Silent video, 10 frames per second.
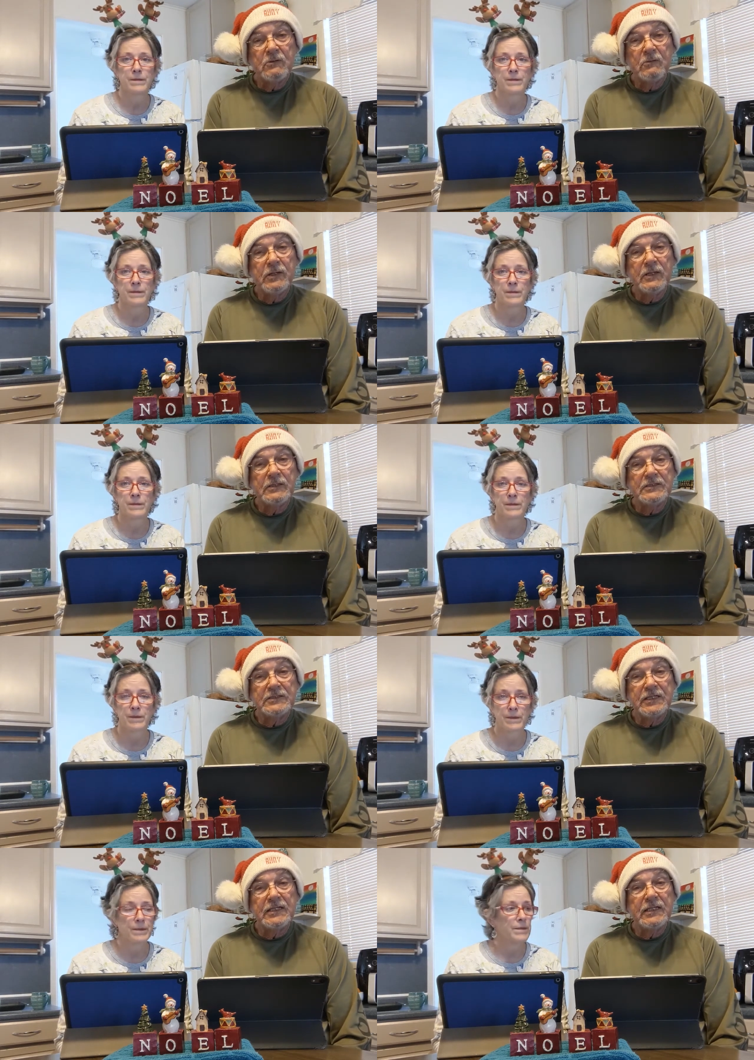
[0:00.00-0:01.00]
Speaker 1: or we can
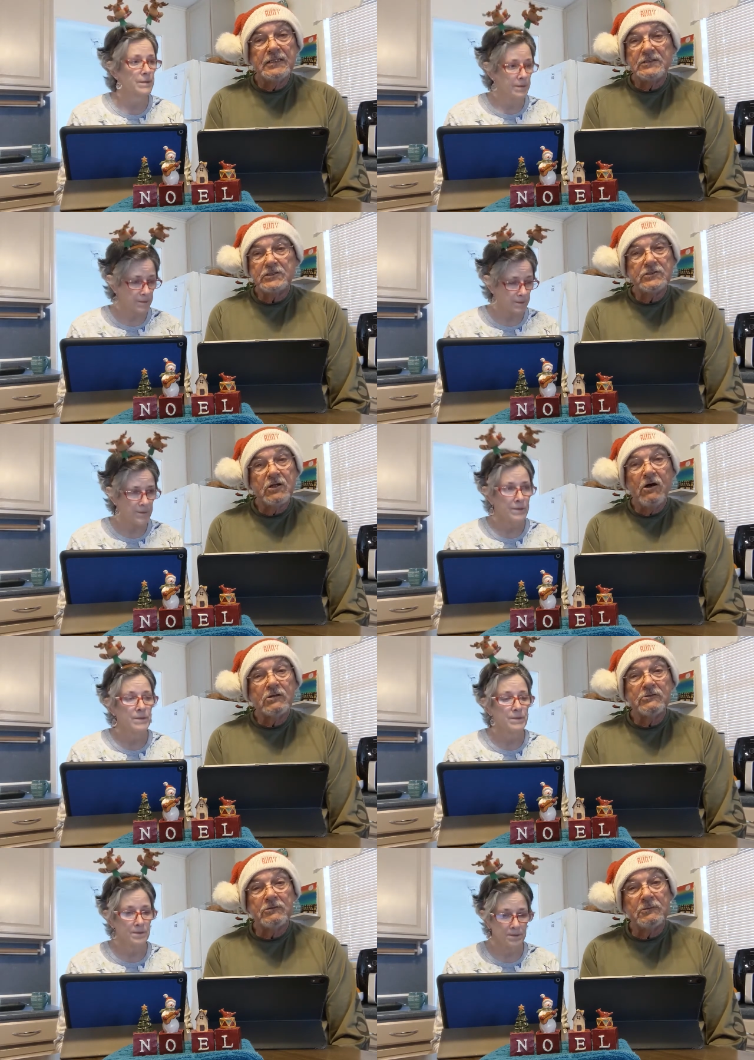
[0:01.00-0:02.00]
sit and just
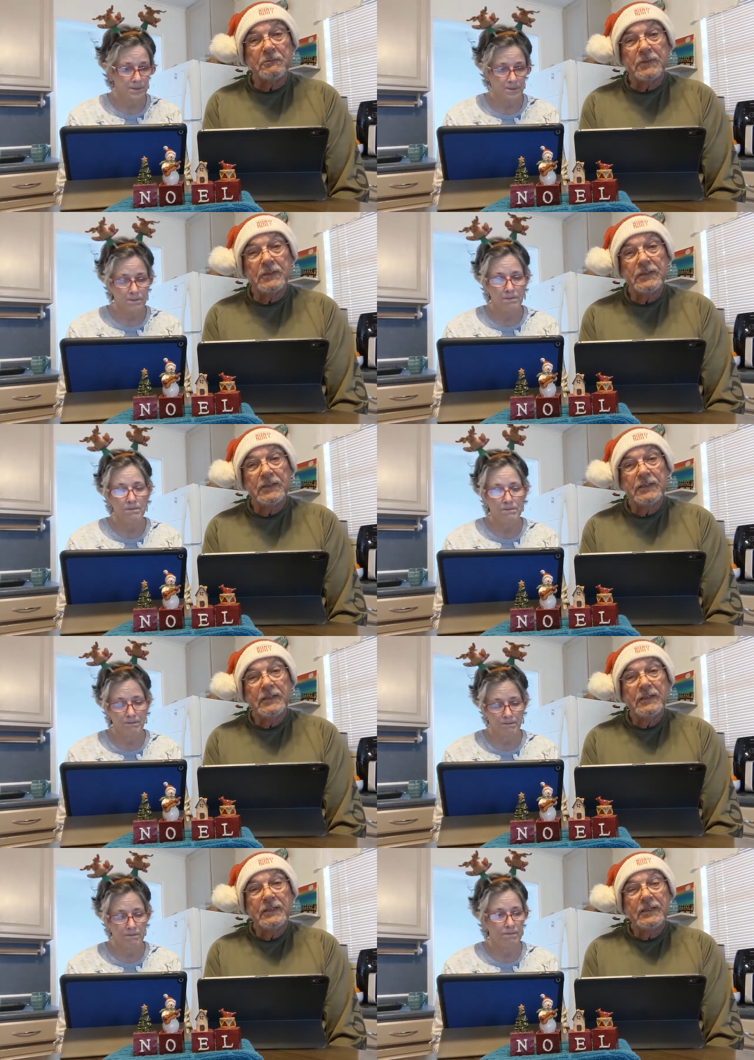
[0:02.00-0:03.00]
talk to him. Mm-hmm.
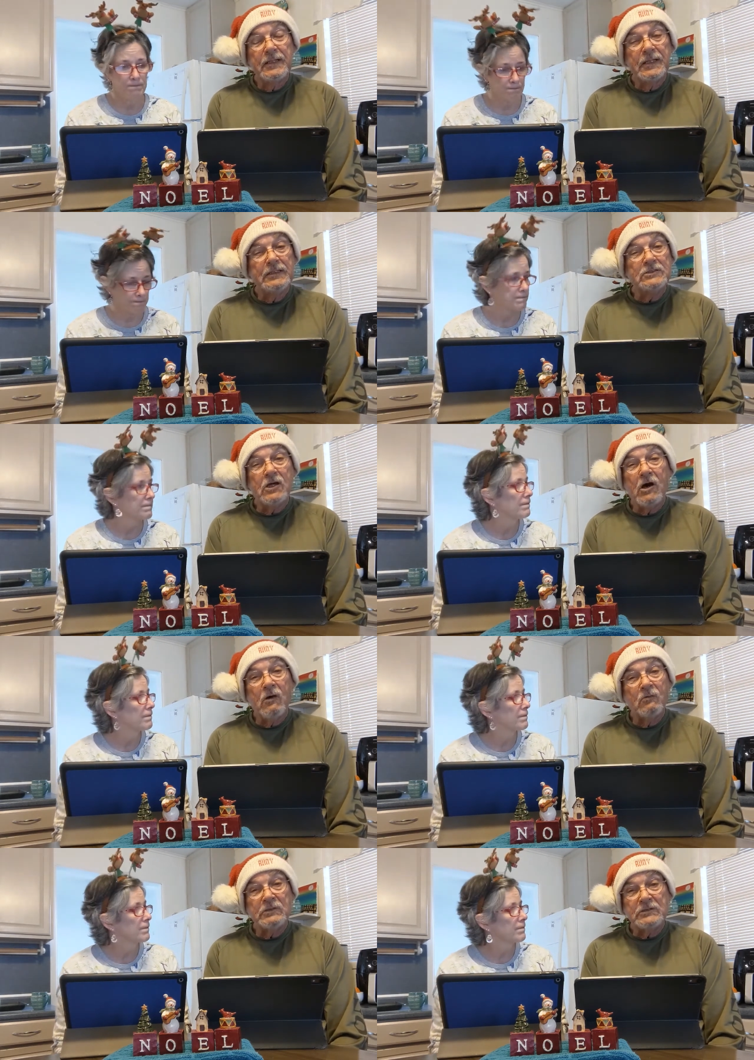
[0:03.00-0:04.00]
He's
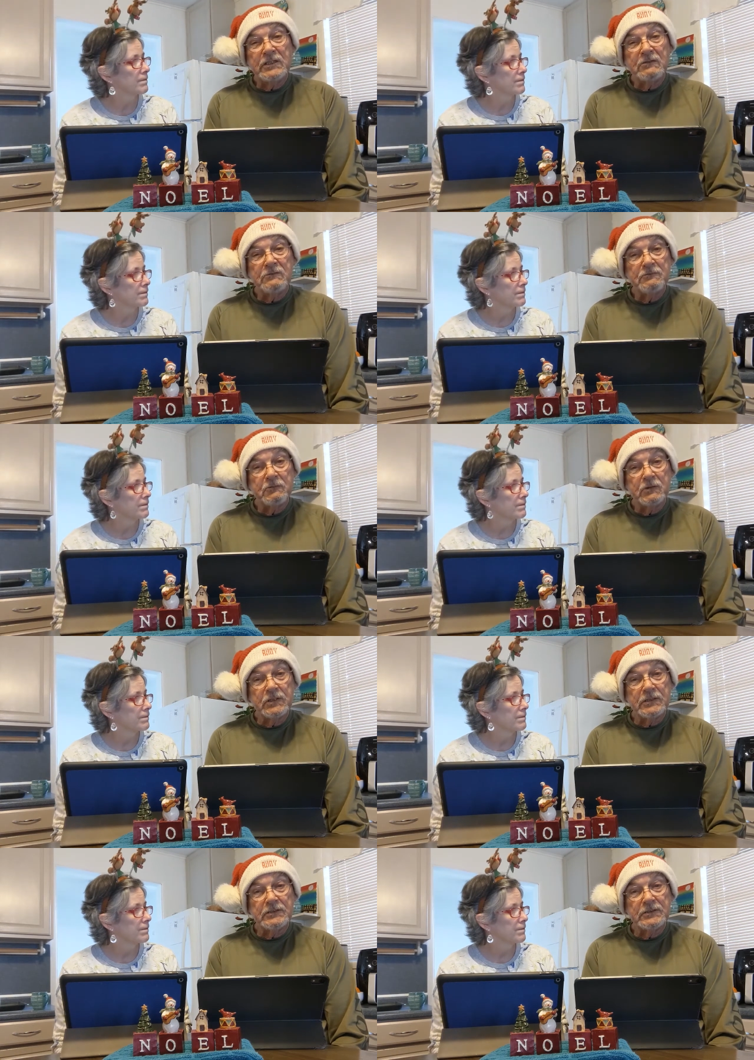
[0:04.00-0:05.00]
always there for
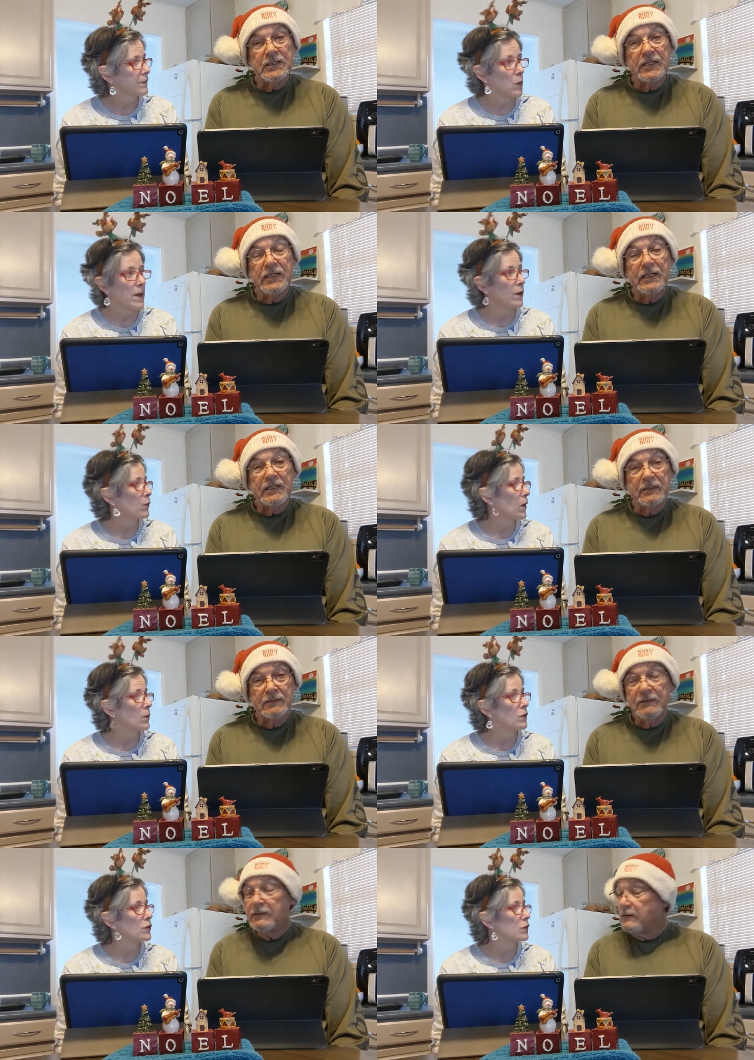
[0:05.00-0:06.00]
us,
Speaker 2: no matter
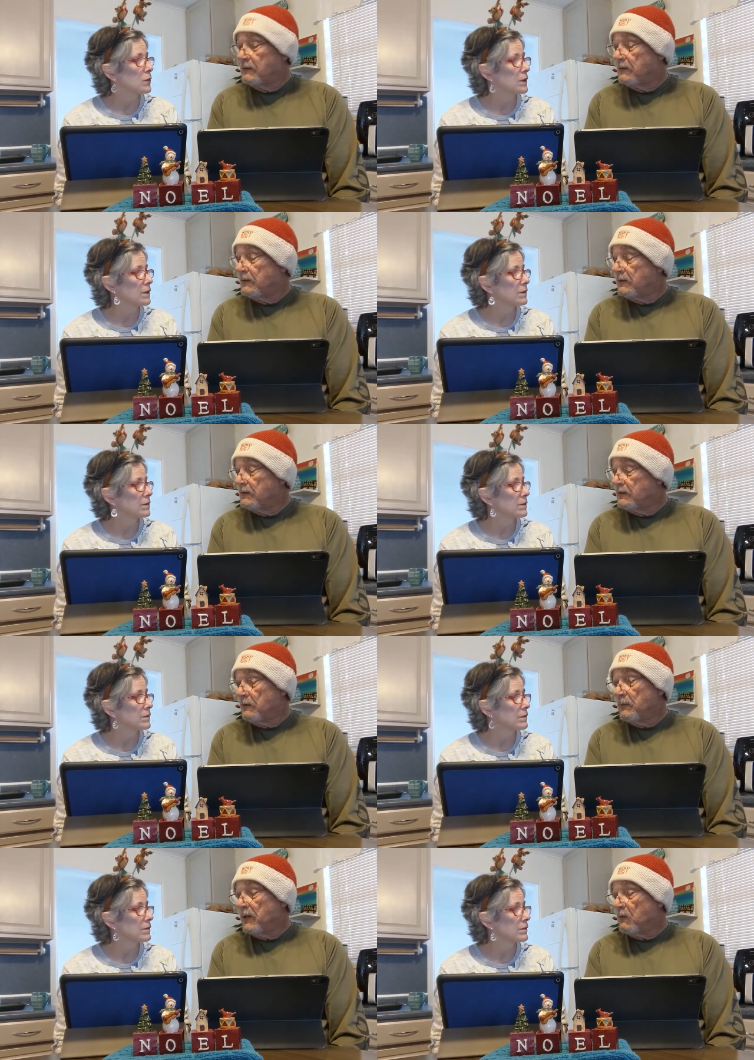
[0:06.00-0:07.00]
what we're doing,
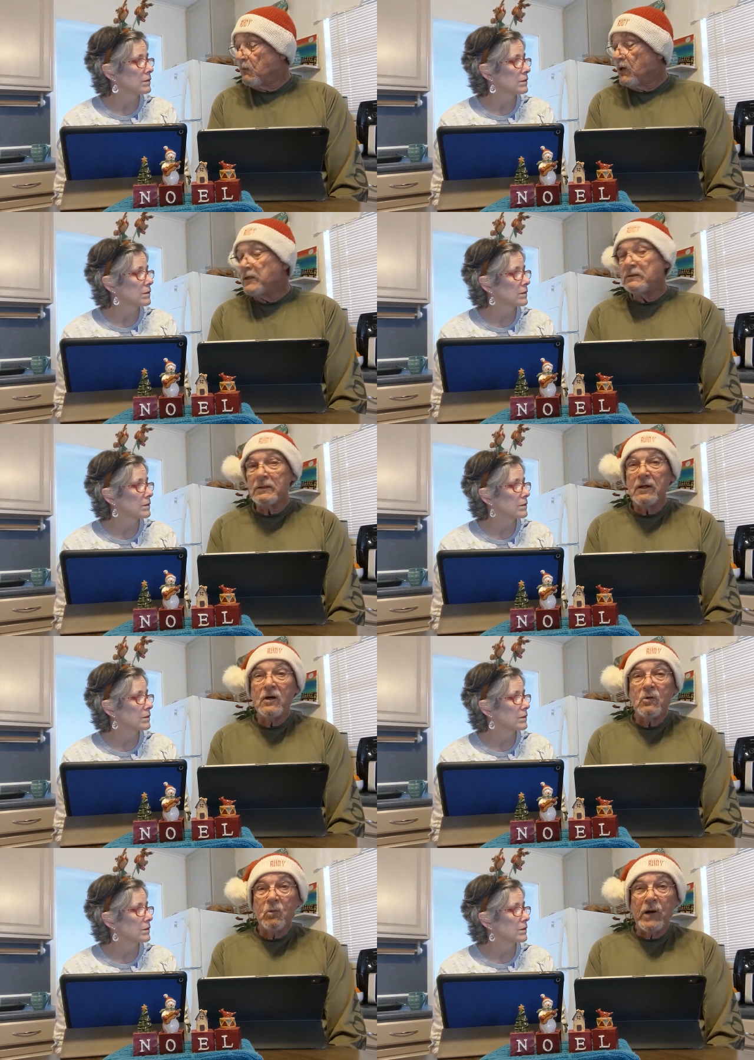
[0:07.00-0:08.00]
Speaker 1: no matter what
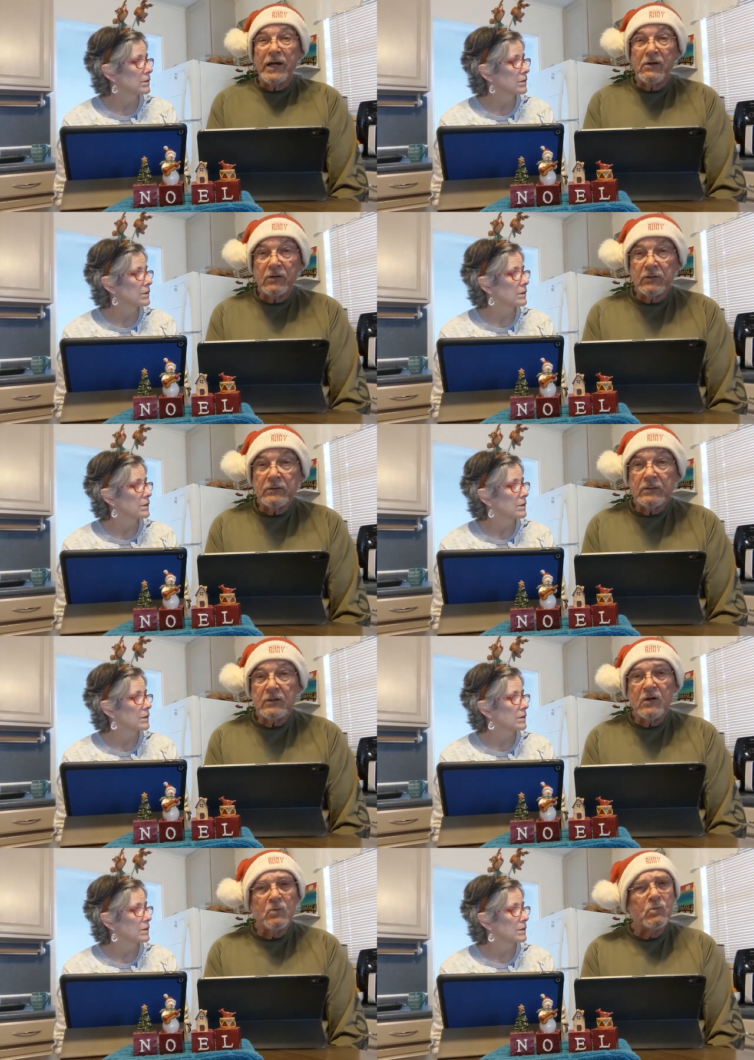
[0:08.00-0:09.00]
or where
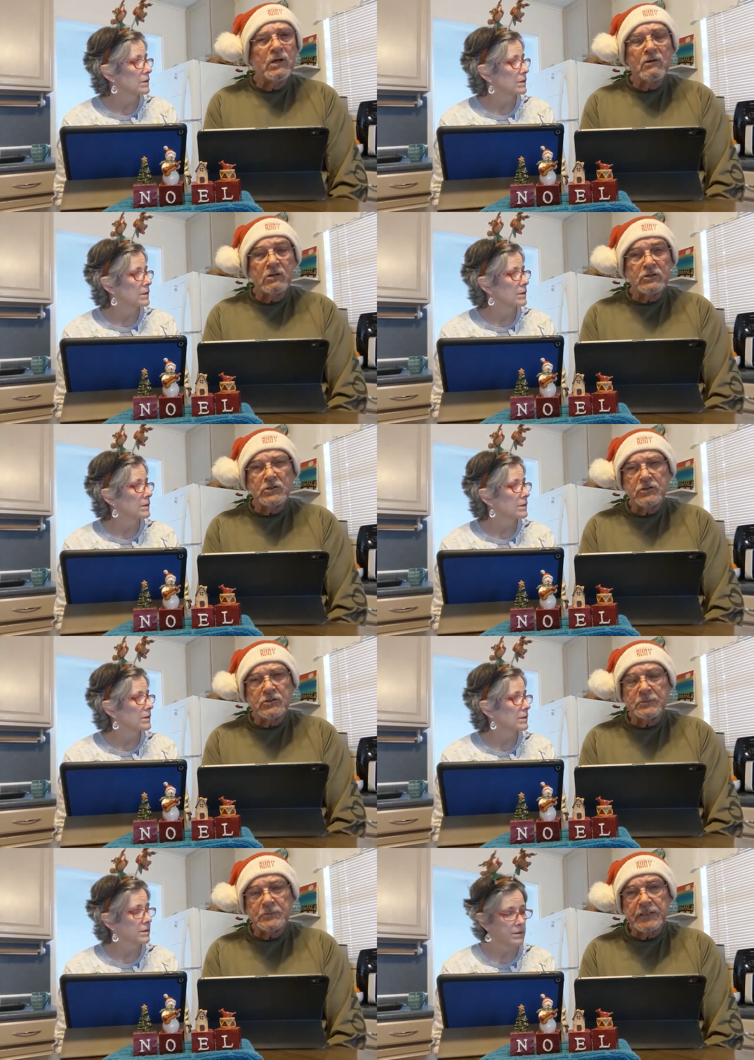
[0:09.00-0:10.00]
or what our
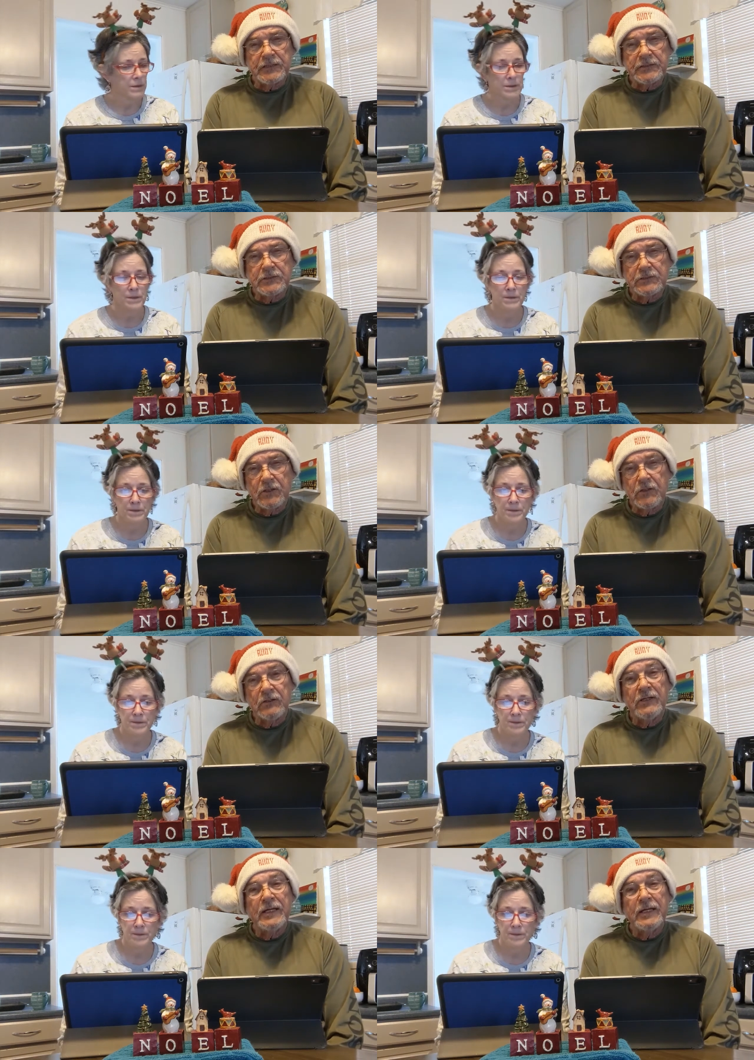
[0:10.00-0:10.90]
circumstances are.